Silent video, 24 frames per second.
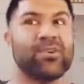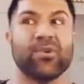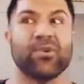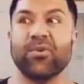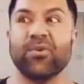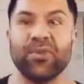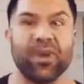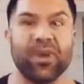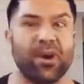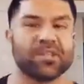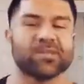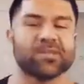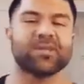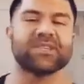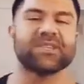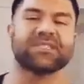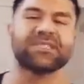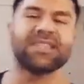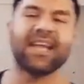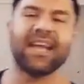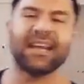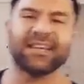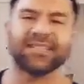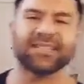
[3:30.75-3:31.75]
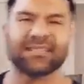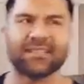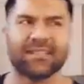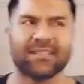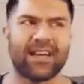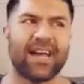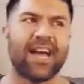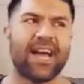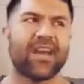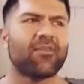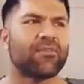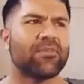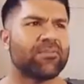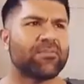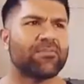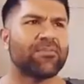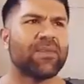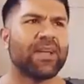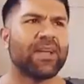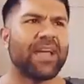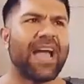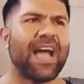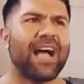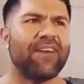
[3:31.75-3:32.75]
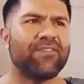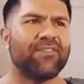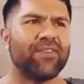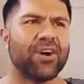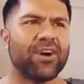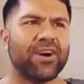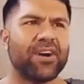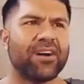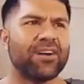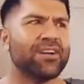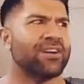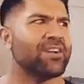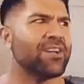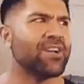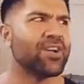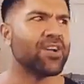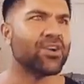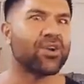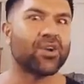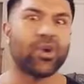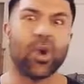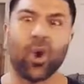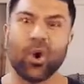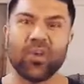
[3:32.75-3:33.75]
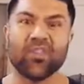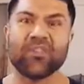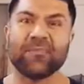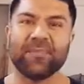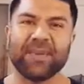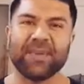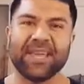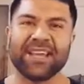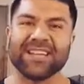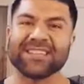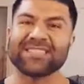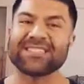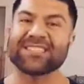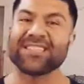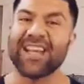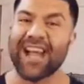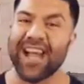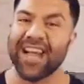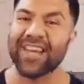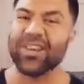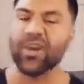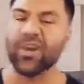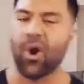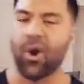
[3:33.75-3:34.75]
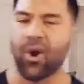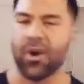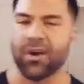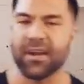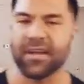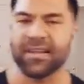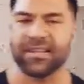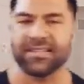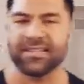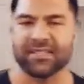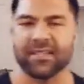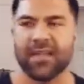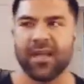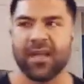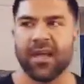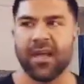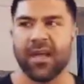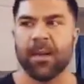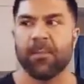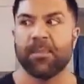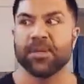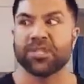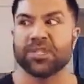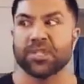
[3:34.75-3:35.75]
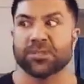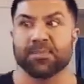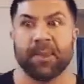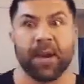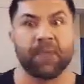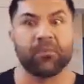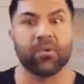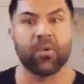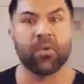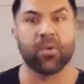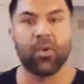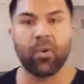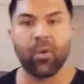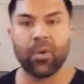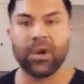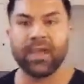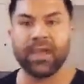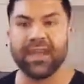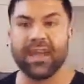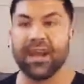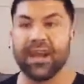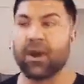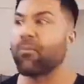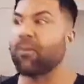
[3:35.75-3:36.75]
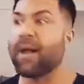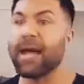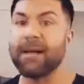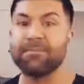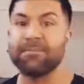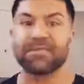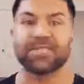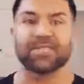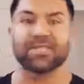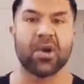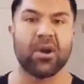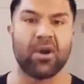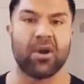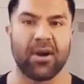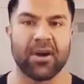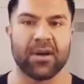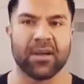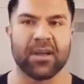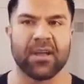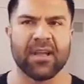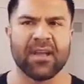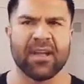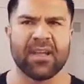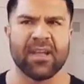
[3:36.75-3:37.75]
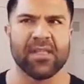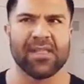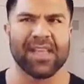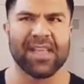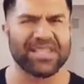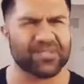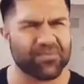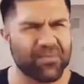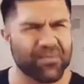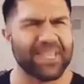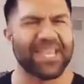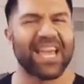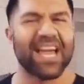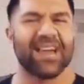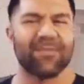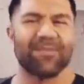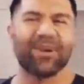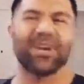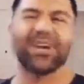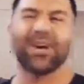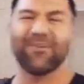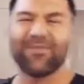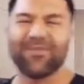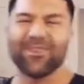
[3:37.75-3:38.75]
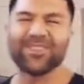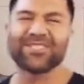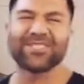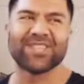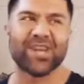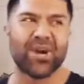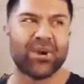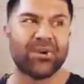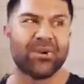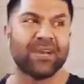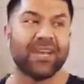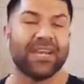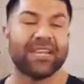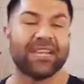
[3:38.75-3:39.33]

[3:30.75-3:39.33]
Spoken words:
Who knows what's next? I don't have a goal of being a signed artist, but just by recording a rap song, that's really out of my comfort zone.